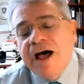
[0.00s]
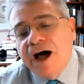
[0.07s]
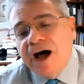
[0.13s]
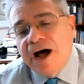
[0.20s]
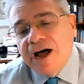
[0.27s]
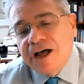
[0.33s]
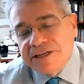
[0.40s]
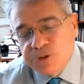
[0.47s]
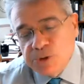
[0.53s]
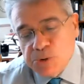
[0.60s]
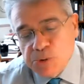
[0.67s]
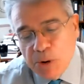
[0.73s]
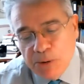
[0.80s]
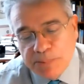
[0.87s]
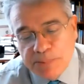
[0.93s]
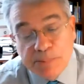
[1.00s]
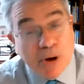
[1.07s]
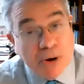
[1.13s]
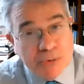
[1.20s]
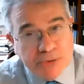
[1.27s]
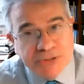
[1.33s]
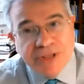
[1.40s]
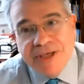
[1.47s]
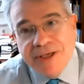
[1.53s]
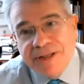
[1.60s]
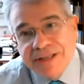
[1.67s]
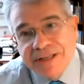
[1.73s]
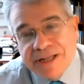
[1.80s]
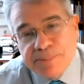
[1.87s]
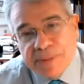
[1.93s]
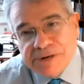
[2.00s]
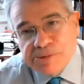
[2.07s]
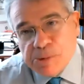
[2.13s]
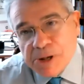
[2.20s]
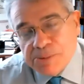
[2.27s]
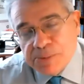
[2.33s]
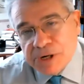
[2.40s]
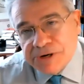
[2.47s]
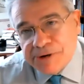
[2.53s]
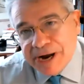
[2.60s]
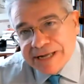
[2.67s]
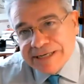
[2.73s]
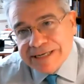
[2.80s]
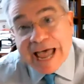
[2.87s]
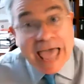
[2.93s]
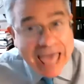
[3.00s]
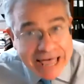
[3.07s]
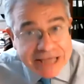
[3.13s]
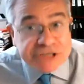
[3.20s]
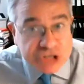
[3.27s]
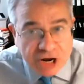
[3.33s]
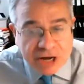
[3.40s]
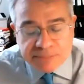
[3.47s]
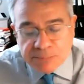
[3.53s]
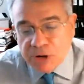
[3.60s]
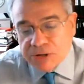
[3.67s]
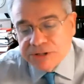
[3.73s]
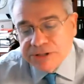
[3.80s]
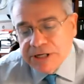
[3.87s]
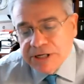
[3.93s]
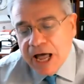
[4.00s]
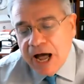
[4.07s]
uh, to quote both Lin Manuel Miranda and John Bolton.